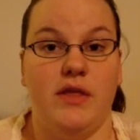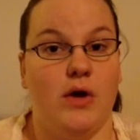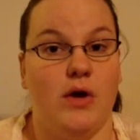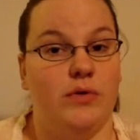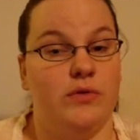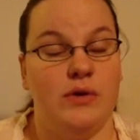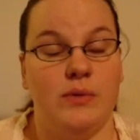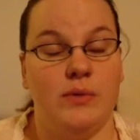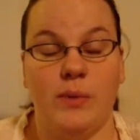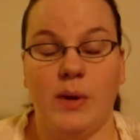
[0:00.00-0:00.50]
the
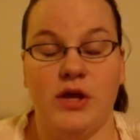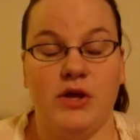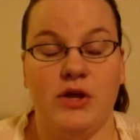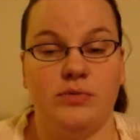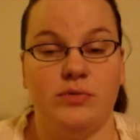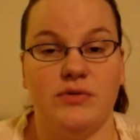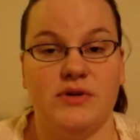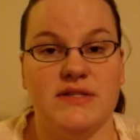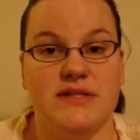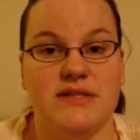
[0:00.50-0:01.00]
only way
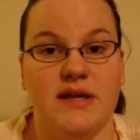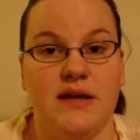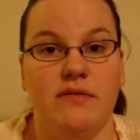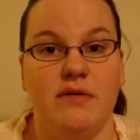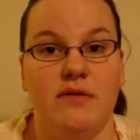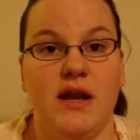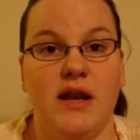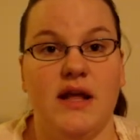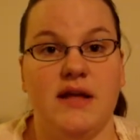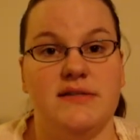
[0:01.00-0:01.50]
you'll
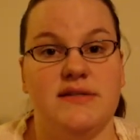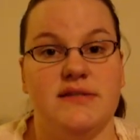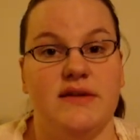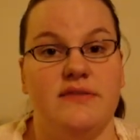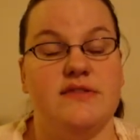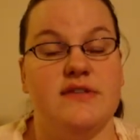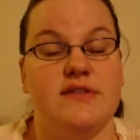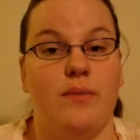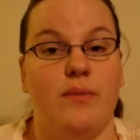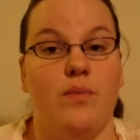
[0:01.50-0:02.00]
receive it is
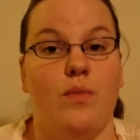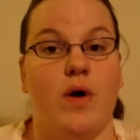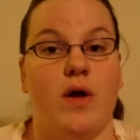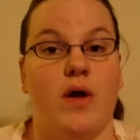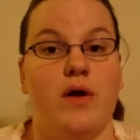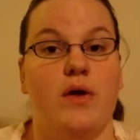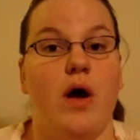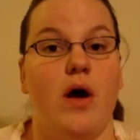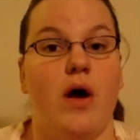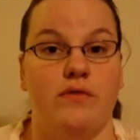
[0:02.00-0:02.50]
if
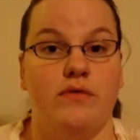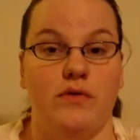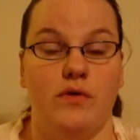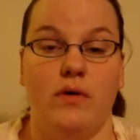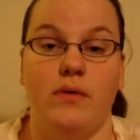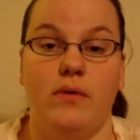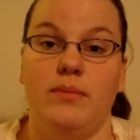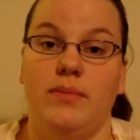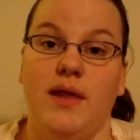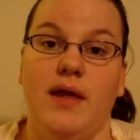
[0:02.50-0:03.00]
someone of
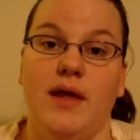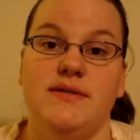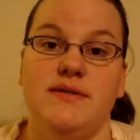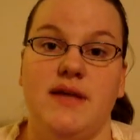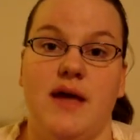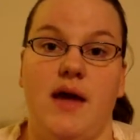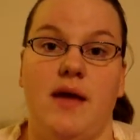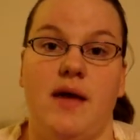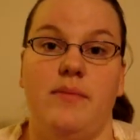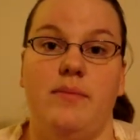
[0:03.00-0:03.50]
your blood
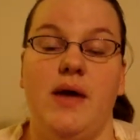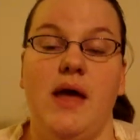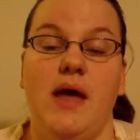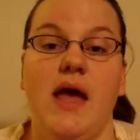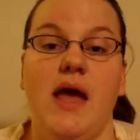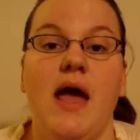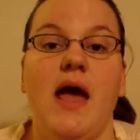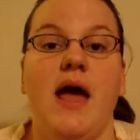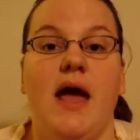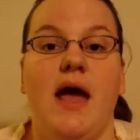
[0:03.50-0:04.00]
type
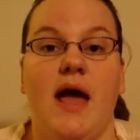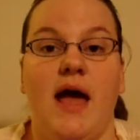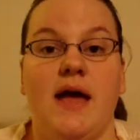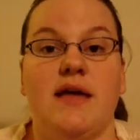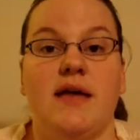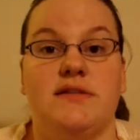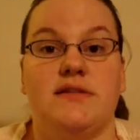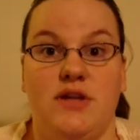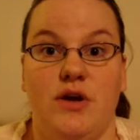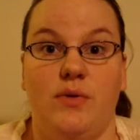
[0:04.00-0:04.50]

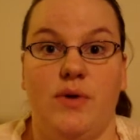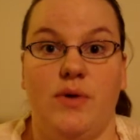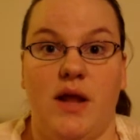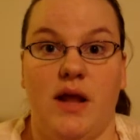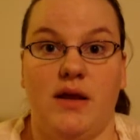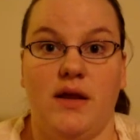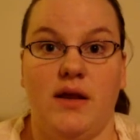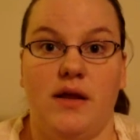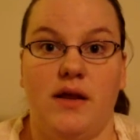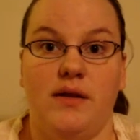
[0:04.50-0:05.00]
has
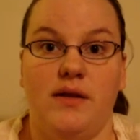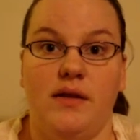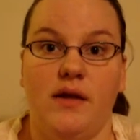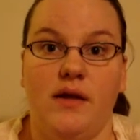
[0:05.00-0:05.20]
donated.